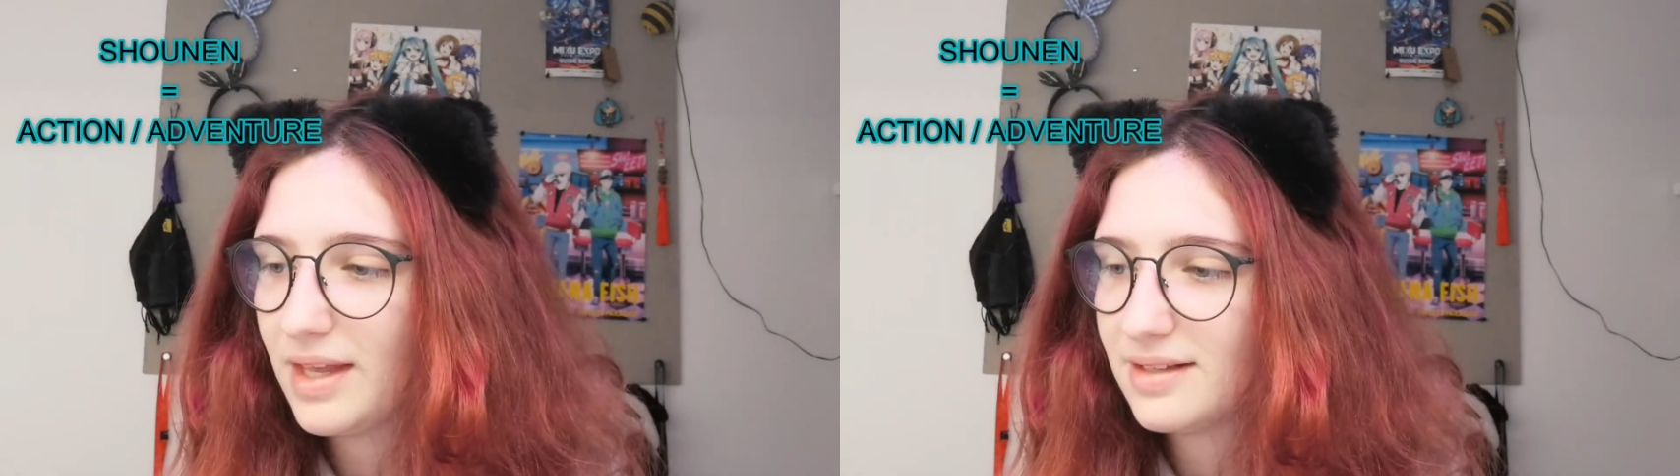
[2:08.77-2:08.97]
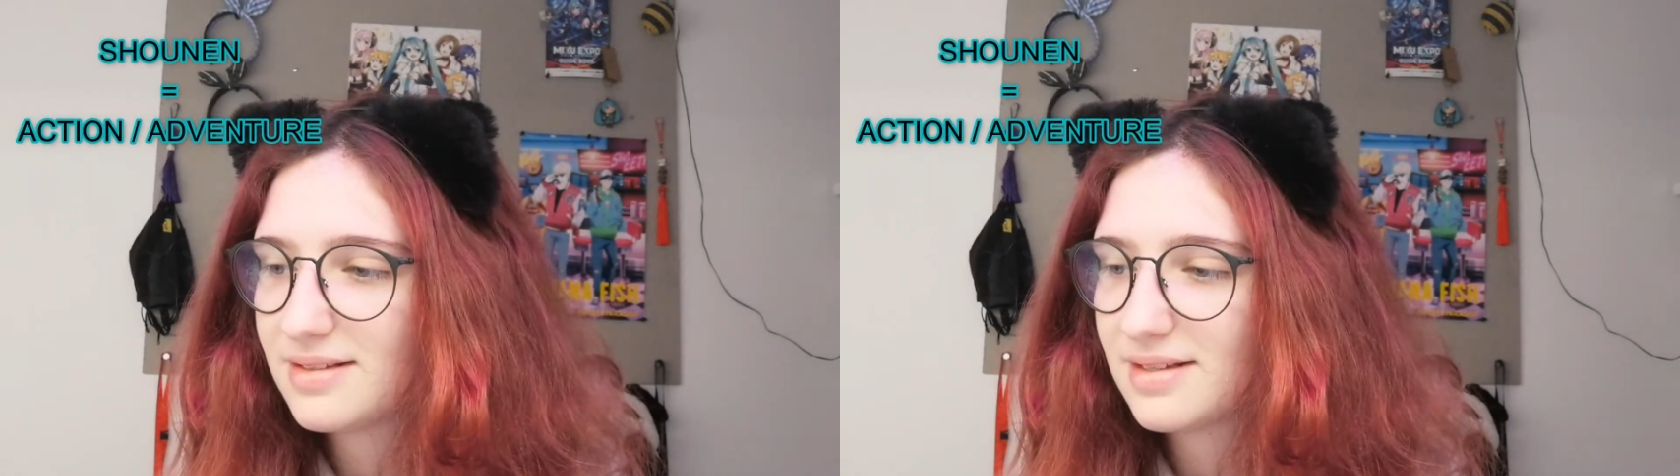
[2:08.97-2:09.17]

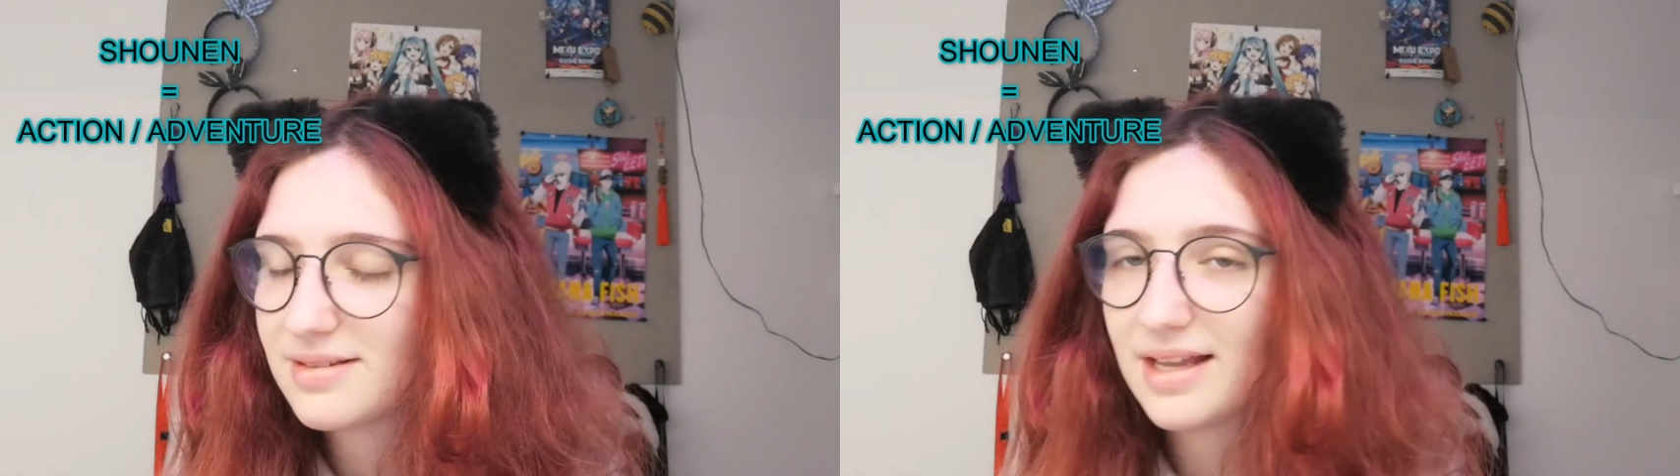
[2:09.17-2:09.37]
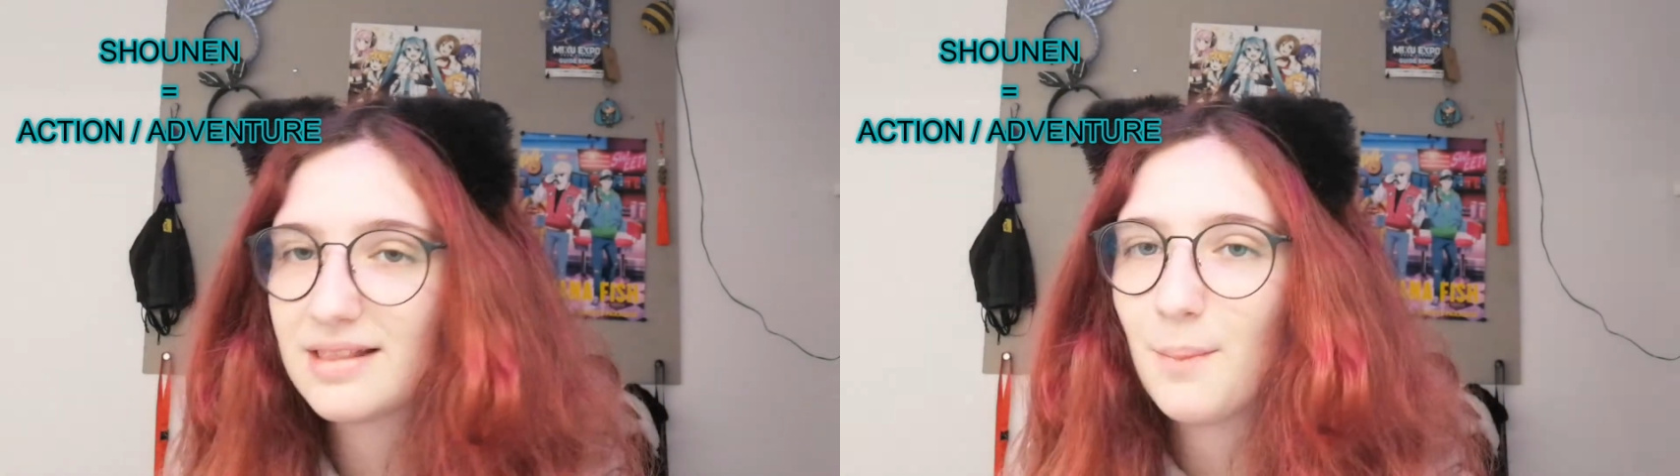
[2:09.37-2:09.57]
It's
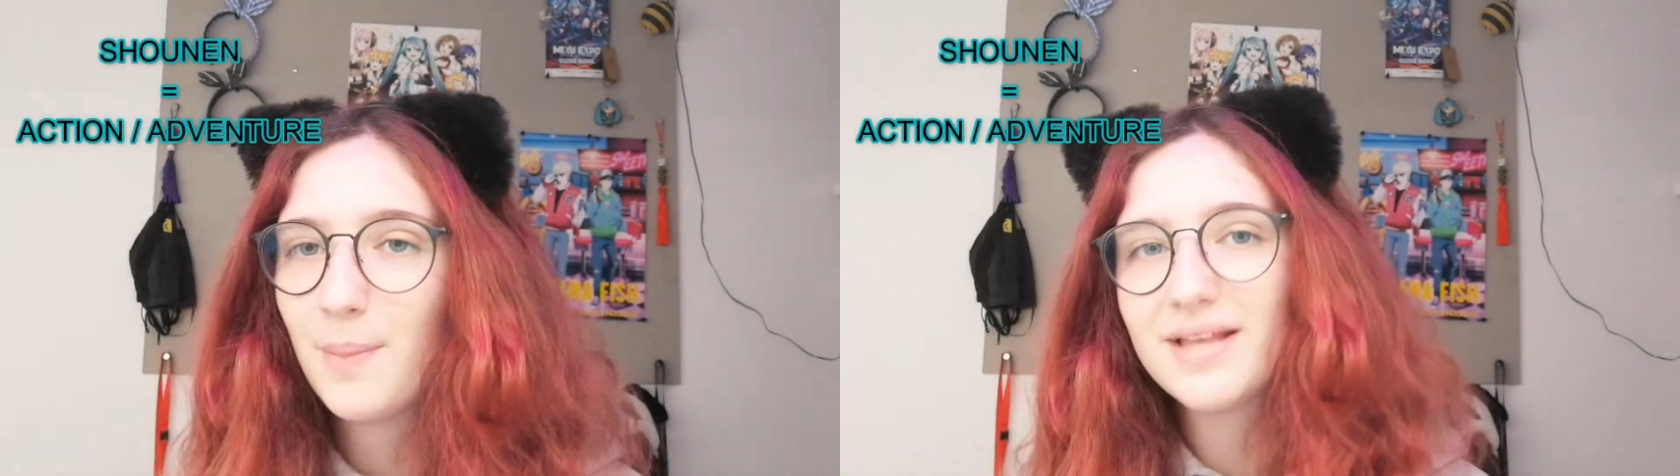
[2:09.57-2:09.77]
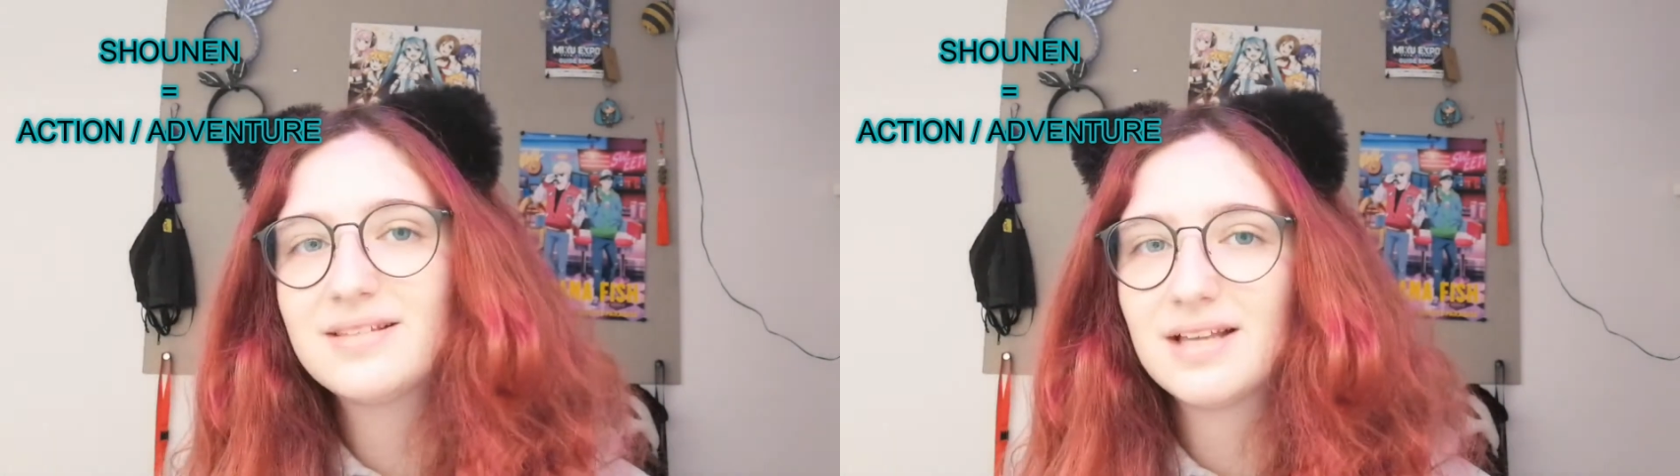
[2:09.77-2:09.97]
just like the
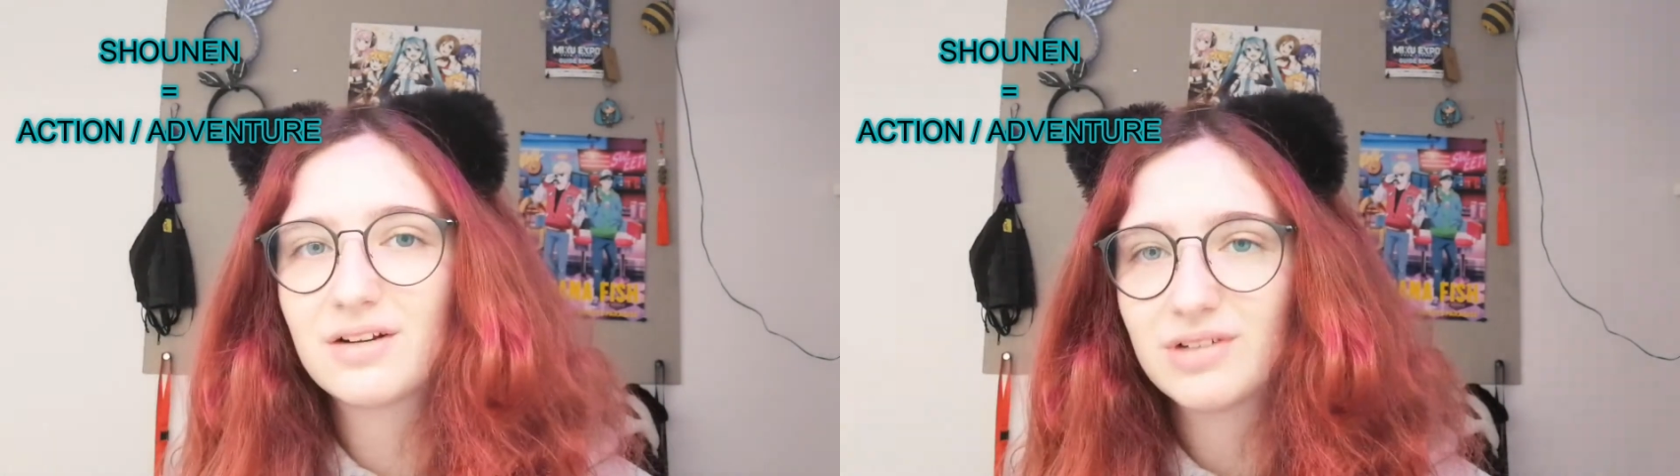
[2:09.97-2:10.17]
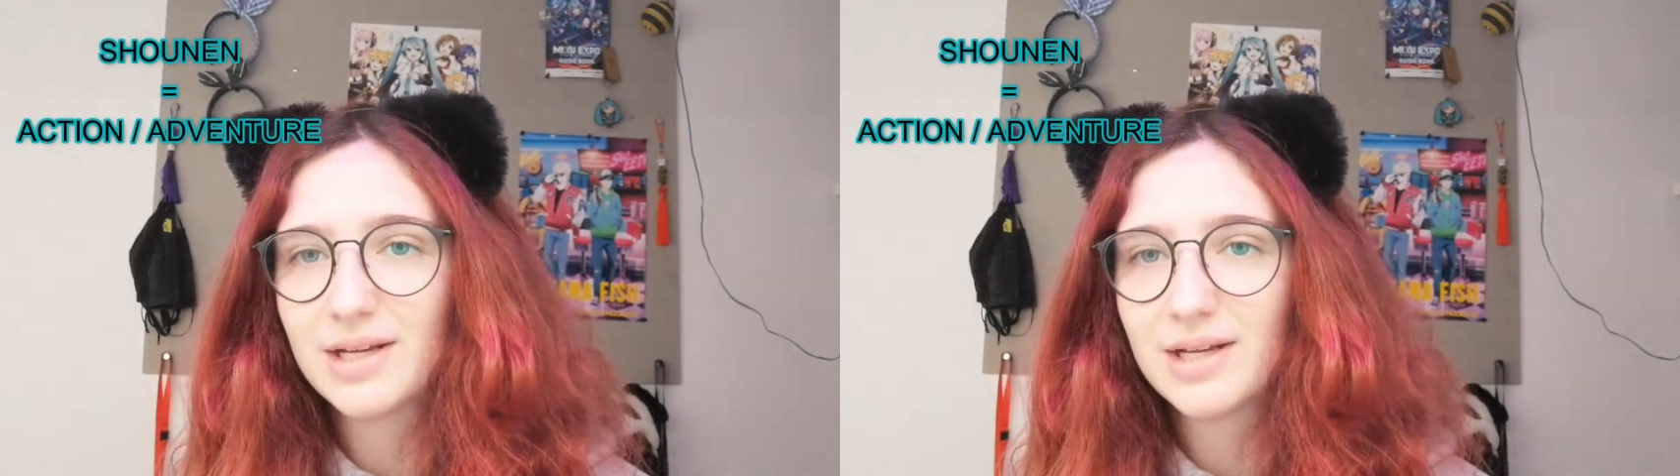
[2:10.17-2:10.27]
basic